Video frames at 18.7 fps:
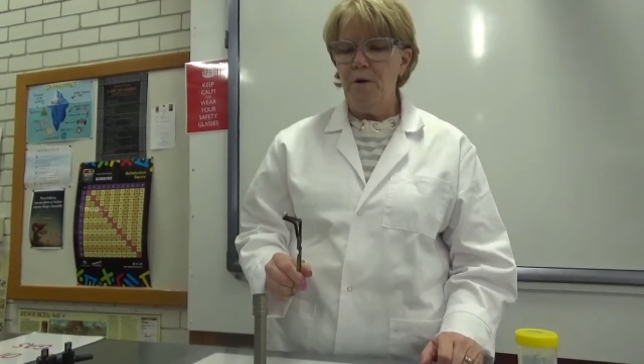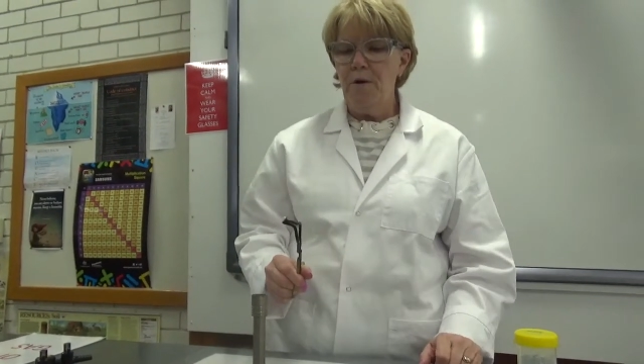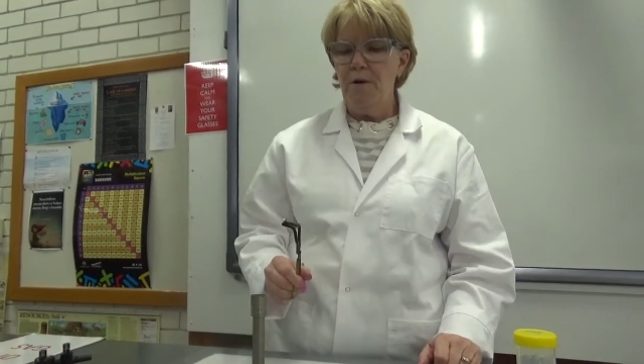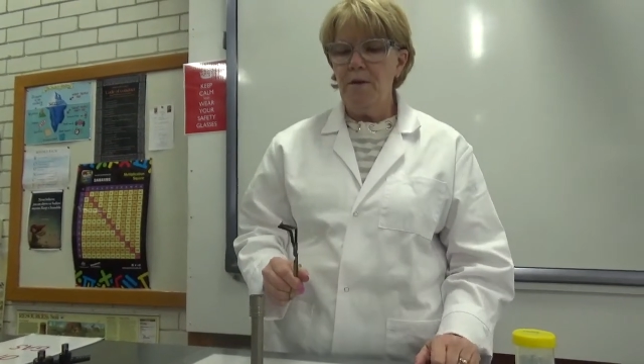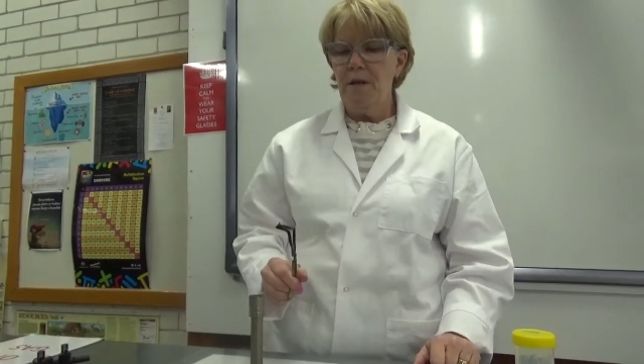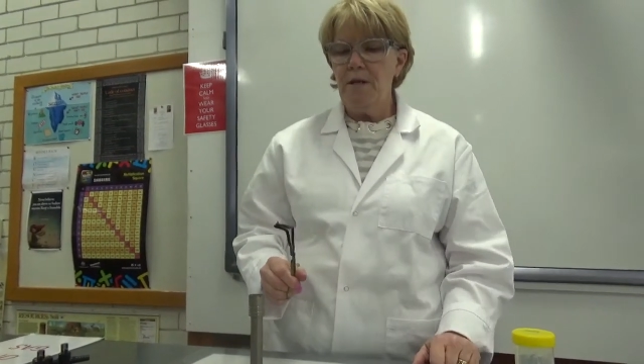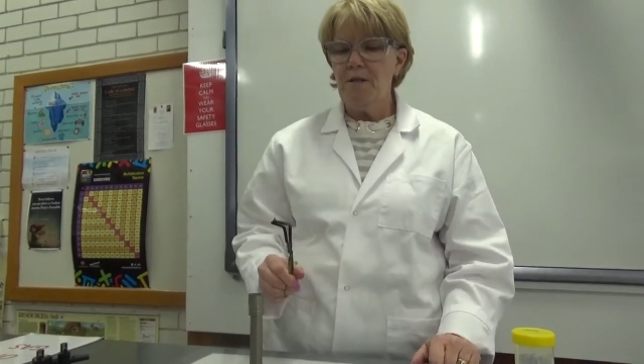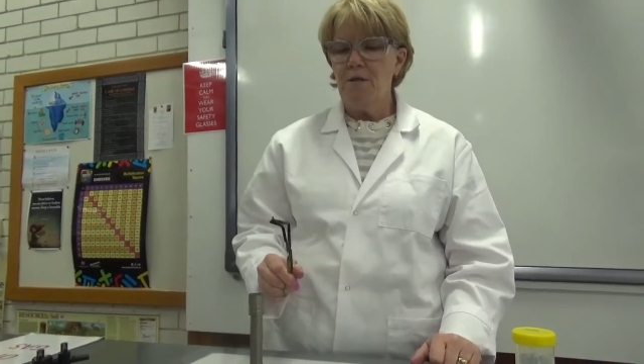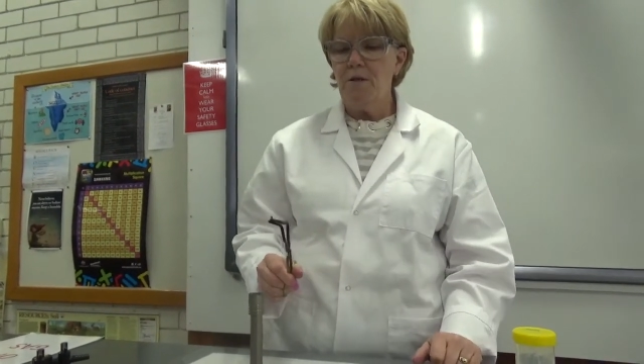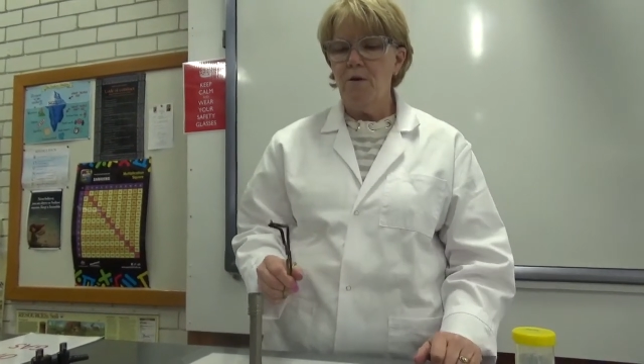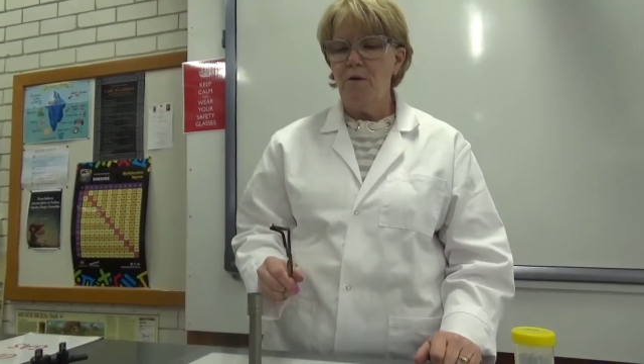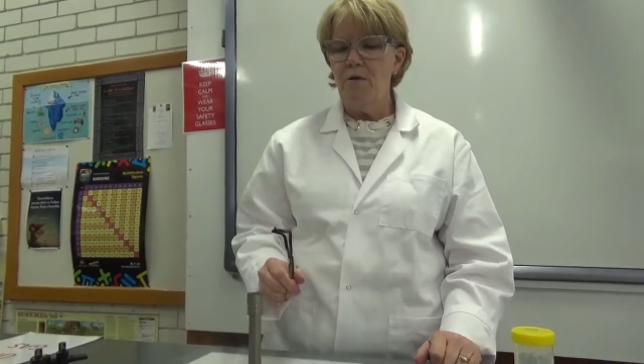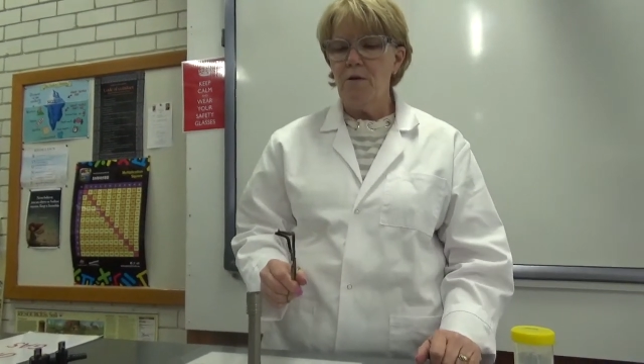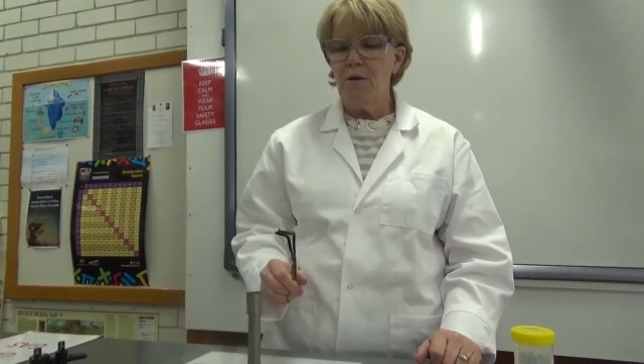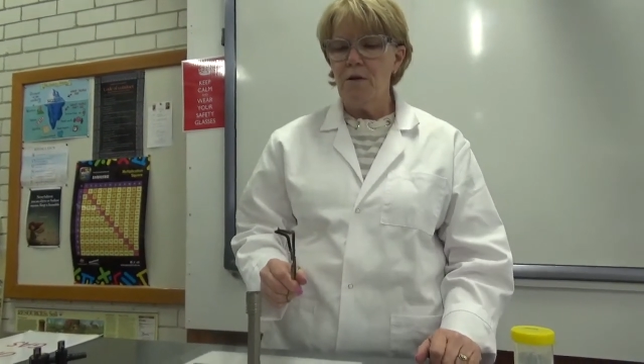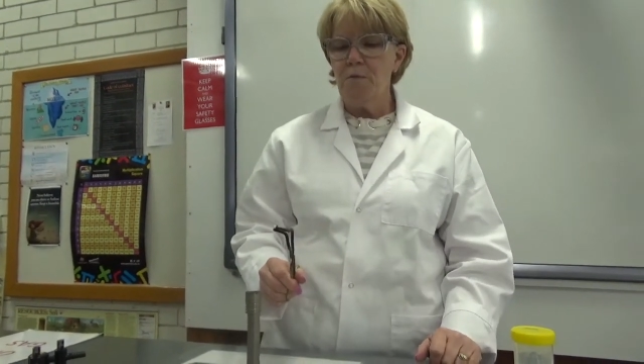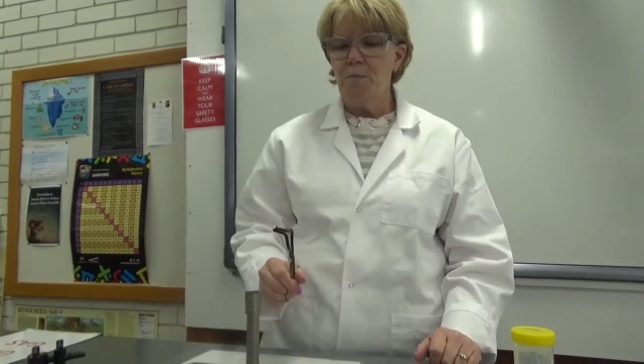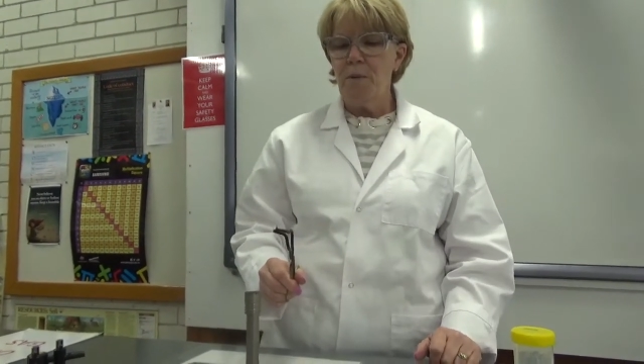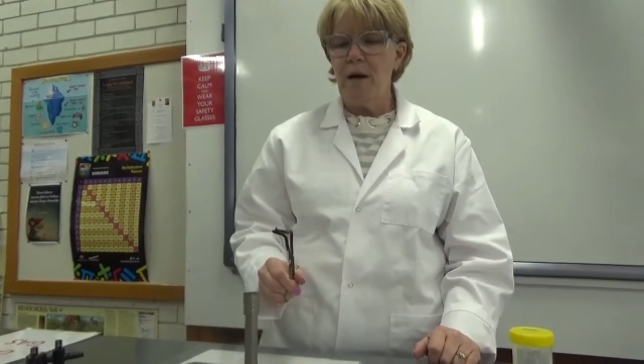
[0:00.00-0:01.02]
That's the
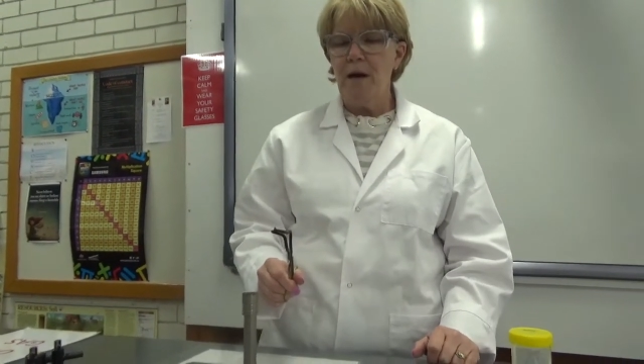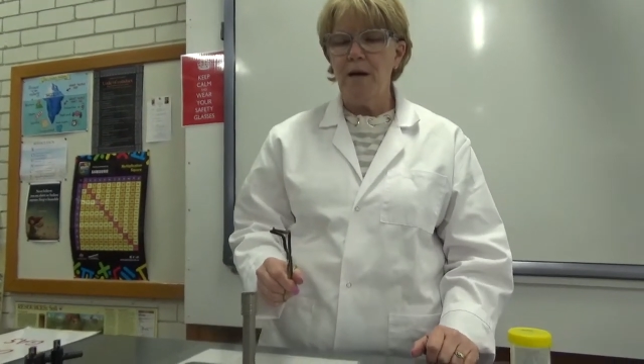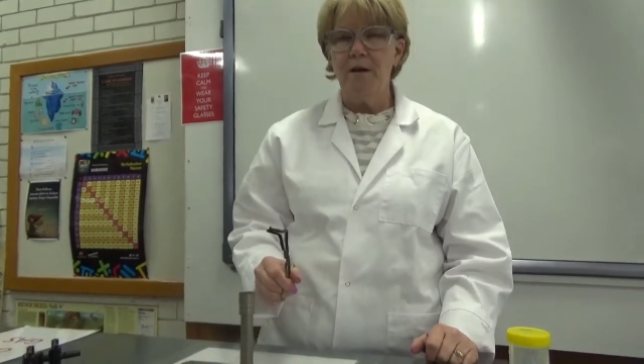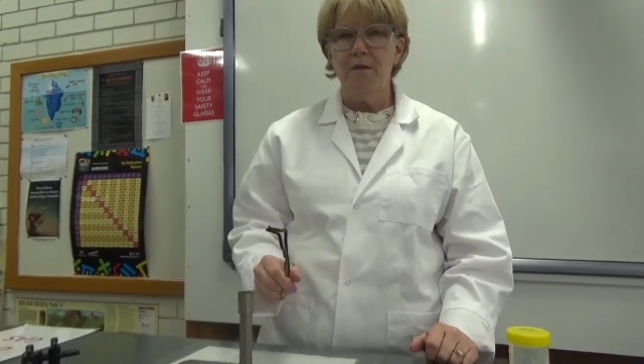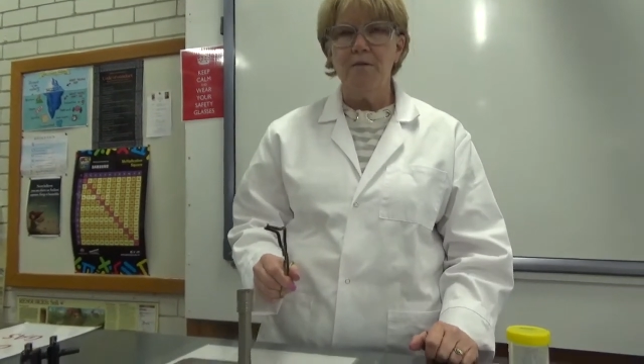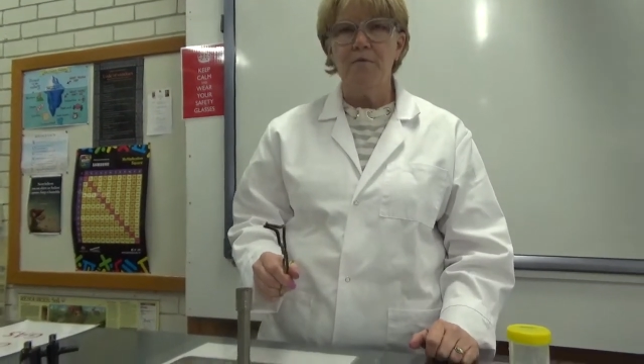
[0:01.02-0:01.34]
hottest part of the